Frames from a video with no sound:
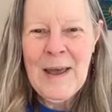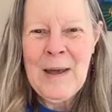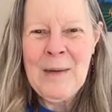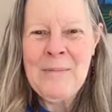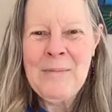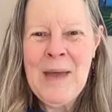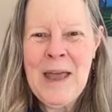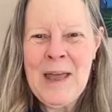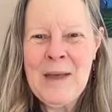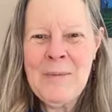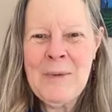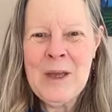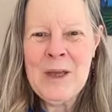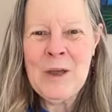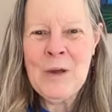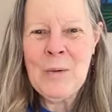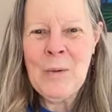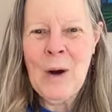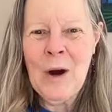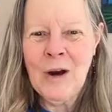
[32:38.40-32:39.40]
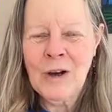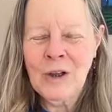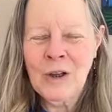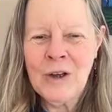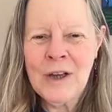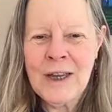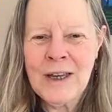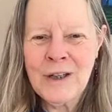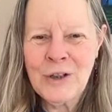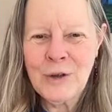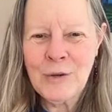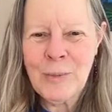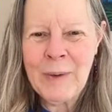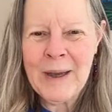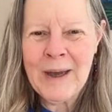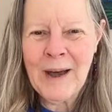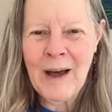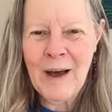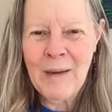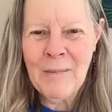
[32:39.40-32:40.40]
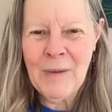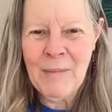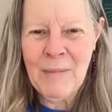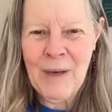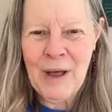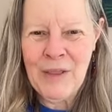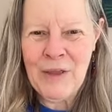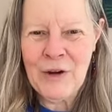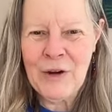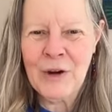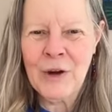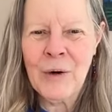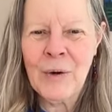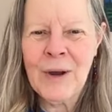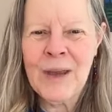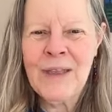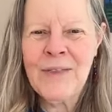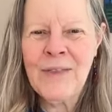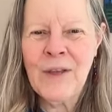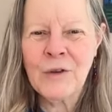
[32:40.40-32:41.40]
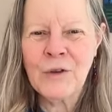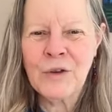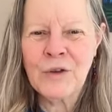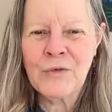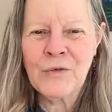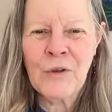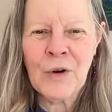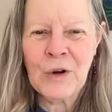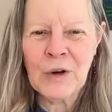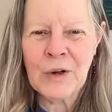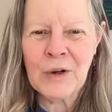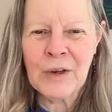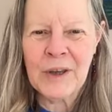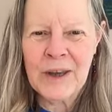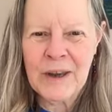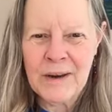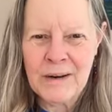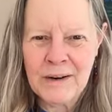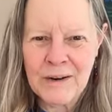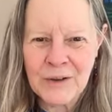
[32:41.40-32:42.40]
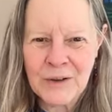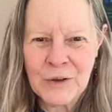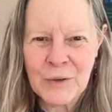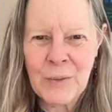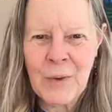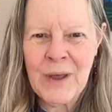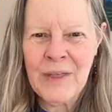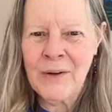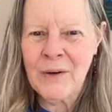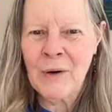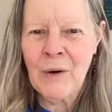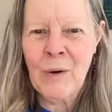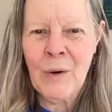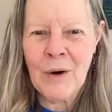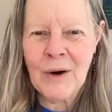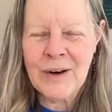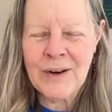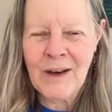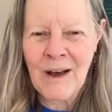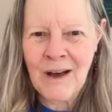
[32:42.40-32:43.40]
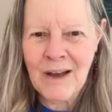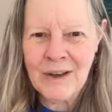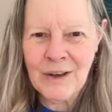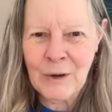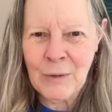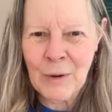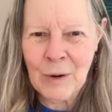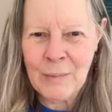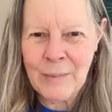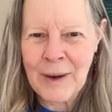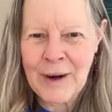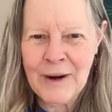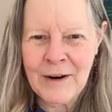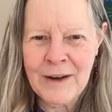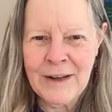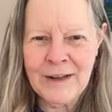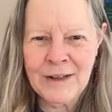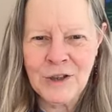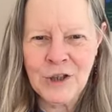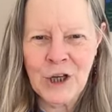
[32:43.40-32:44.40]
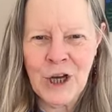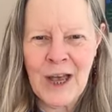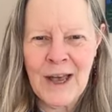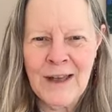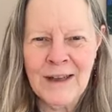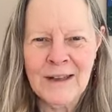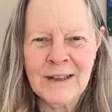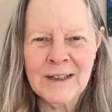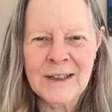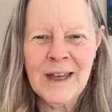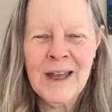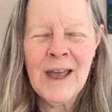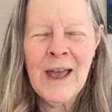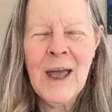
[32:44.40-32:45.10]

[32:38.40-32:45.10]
maybe you are looking to become a mother, you're in those fertile years, whether or not you are bearing a child,